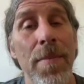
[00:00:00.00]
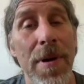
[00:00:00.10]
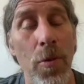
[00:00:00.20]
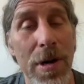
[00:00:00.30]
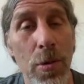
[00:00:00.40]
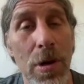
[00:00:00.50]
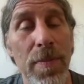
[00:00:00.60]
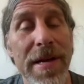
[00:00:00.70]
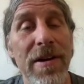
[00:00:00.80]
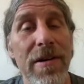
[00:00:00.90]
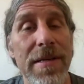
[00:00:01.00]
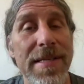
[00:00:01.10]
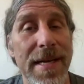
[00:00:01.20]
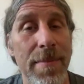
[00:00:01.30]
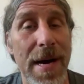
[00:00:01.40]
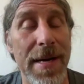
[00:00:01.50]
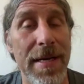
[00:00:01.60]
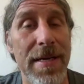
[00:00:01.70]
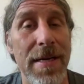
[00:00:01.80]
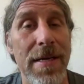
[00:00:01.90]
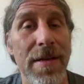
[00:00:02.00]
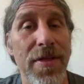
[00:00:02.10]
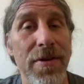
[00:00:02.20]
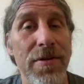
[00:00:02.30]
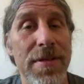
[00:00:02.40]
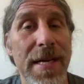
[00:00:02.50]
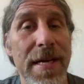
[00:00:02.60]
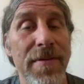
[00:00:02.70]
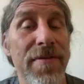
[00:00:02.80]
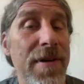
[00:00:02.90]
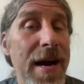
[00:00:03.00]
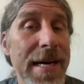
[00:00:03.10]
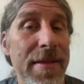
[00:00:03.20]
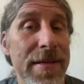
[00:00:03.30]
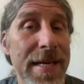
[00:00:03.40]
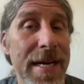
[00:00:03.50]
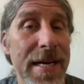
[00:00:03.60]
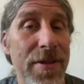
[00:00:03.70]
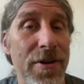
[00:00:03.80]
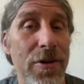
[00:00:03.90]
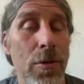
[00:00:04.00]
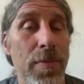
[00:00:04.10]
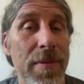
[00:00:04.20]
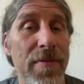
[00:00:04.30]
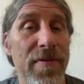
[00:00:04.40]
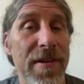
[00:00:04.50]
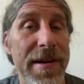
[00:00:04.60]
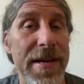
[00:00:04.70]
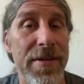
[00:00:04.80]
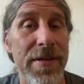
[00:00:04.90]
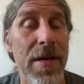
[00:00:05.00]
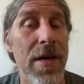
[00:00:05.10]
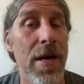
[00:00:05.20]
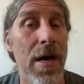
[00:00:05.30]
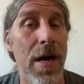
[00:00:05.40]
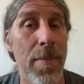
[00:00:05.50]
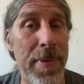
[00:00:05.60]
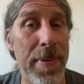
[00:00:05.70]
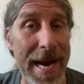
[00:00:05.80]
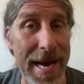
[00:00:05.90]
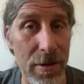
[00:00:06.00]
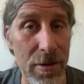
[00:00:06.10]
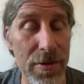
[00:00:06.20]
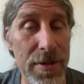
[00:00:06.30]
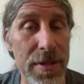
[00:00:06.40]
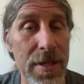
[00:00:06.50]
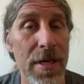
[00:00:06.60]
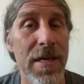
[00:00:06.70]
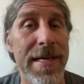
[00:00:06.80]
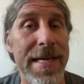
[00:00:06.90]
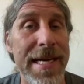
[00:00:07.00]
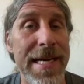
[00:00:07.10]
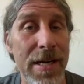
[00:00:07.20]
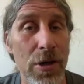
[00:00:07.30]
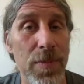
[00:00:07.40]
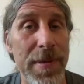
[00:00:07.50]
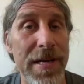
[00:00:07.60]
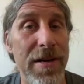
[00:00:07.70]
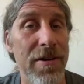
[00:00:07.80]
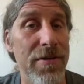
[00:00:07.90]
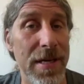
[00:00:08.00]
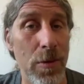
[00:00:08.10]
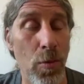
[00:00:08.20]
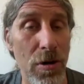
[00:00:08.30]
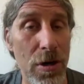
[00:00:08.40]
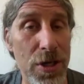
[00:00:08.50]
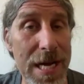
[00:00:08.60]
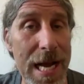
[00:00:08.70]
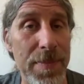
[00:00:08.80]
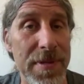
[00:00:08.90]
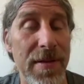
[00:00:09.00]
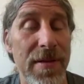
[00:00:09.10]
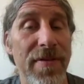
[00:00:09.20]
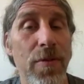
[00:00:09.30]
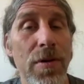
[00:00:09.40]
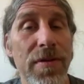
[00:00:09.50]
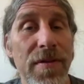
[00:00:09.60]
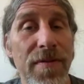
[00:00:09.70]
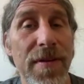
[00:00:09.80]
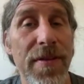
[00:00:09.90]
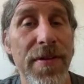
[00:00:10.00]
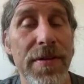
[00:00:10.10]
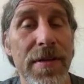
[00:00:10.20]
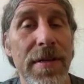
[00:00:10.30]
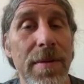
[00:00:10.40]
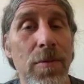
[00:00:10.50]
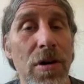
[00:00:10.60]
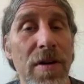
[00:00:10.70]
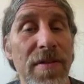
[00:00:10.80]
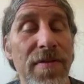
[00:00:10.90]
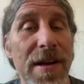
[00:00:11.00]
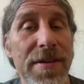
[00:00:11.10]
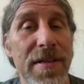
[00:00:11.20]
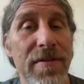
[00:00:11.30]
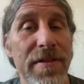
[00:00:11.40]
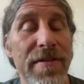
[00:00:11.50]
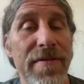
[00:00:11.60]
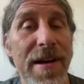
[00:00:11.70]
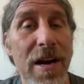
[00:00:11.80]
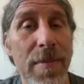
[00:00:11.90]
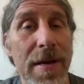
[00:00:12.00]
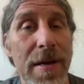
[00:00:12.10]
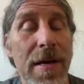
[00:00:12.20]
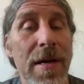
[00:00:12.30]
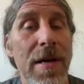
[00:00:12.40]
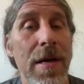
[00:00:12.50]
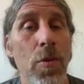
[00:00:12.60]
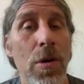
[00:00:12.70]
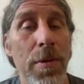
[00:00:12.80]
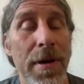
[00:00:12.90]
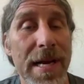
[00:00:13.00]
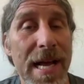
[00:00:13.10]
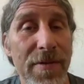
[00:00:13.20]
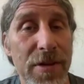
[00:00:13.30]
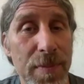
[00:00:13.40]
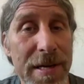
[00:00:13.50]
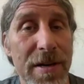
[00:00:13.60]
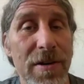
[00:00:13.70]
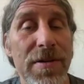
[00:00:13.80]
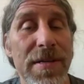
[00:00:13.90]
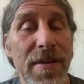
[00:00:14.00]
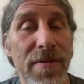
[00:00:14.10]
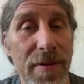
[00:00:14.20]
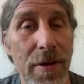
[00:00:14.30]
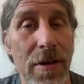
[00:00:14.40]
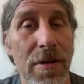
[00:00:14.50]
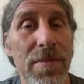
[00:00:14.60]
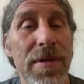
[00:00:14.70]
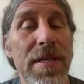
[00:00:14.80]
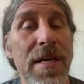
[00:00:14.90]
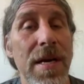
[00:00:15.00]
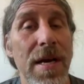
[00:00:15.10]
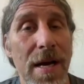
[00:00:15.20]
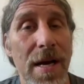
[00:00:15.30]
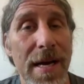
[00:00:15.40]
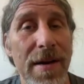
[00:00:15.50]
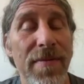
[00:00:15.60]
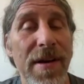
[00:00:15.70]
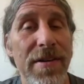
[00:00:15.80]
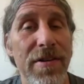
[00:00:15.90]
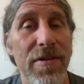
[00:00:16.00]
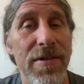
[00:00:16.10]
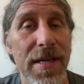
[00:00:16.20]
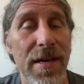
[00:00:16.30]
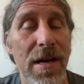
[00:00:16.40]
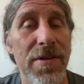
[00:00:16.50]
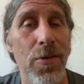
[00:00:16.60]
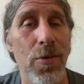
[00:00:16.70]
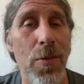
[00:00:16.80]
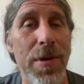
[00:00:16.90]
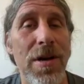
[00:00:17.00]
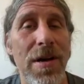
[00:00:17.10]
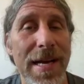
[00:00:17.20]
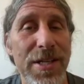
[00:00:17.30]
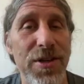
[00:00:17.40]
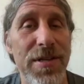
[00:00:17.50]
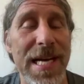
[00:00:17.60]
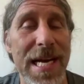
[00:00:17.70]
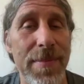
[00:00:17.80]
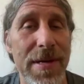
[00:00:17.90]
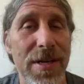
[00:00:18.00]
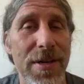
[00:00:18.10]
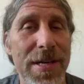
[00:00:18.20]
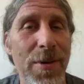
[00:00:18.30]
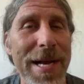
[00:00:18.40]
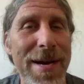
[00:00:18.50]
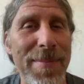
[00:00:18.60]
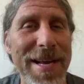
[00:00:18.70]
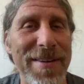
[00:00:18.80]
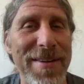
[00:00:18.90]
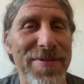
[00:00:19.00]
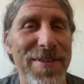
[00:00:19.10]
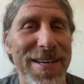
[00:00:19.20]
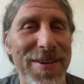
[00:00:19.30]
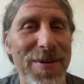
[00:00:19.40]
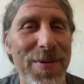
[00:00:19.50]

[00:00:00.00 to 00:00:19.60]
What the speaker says: But we will be here in Santa Monica Thursday and Friday. The 2nd and 3rd will be various panels, keynote speakers, and workshops. And then the 4th and 5th is a little more of a festival environment where we're going to have speakers and films and vendors and also what we call edutainment. So, we got to make it fun.